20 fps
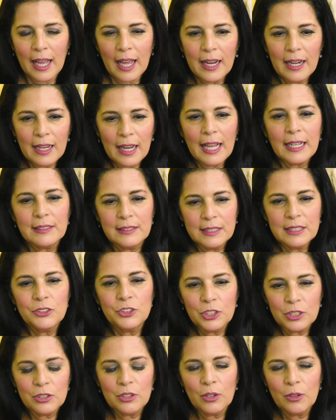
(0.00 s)
I like
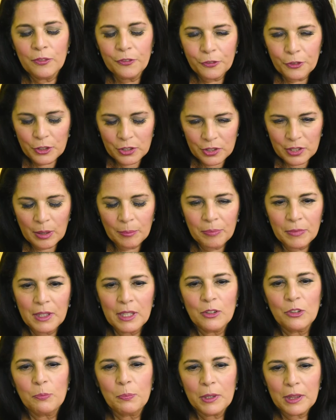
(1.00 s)
digital for some
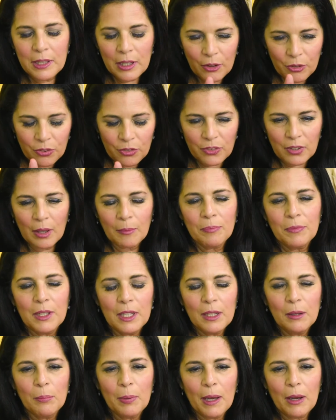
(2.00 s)
things, but there's
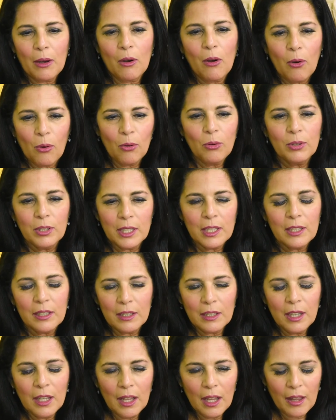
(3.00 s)
something about
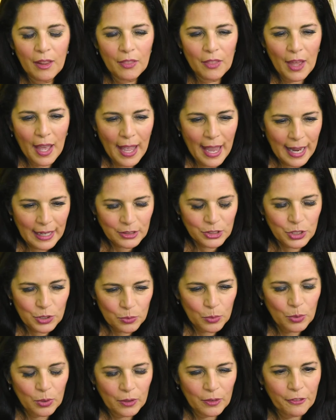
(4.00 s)
holding the
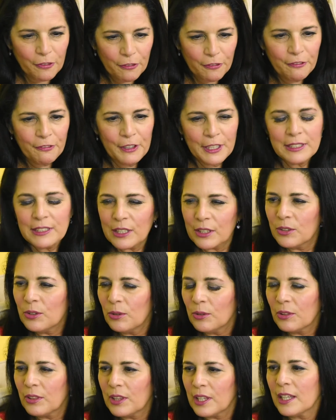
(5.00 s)
actual
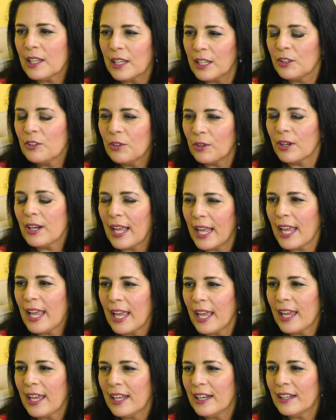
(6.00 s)
physical thing in your
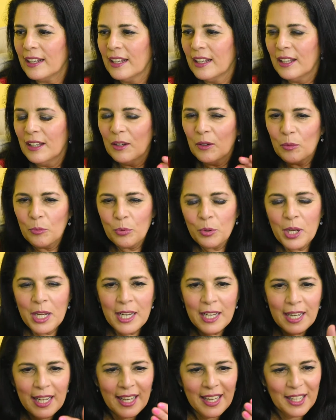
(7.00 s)
hand,
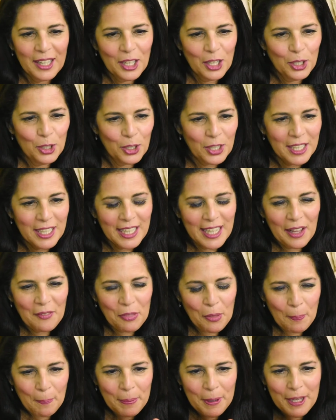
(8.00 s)
reading, looking
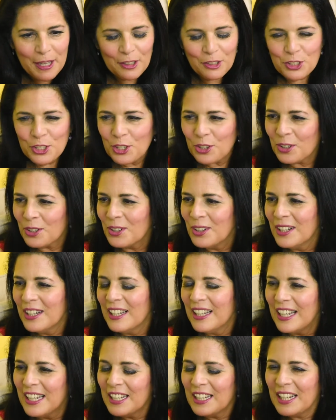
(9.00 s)
at the picture.
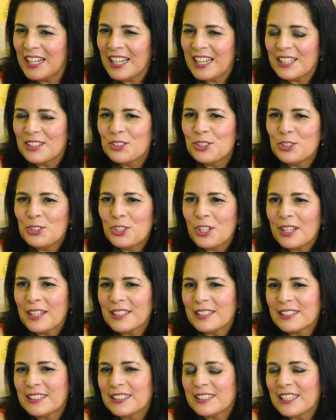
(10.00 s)
It, it's
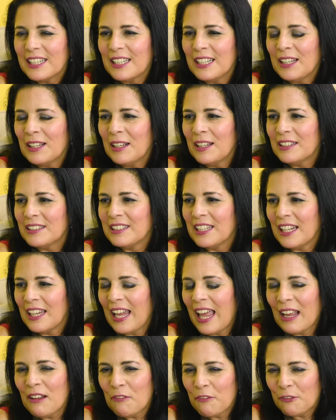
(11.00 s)
just uh,
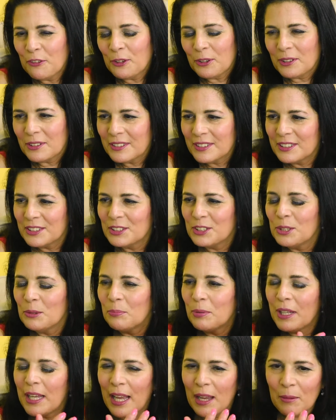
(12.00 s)
delightful to
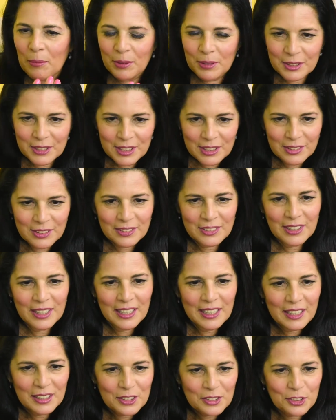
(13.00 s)
be able to
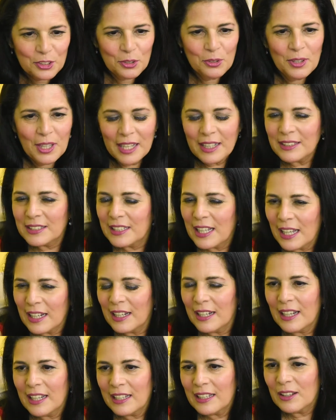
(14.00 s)
do that. It's kind
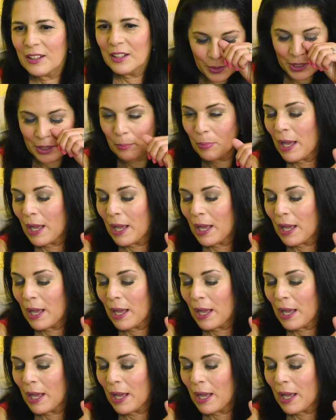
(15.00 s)
of like with the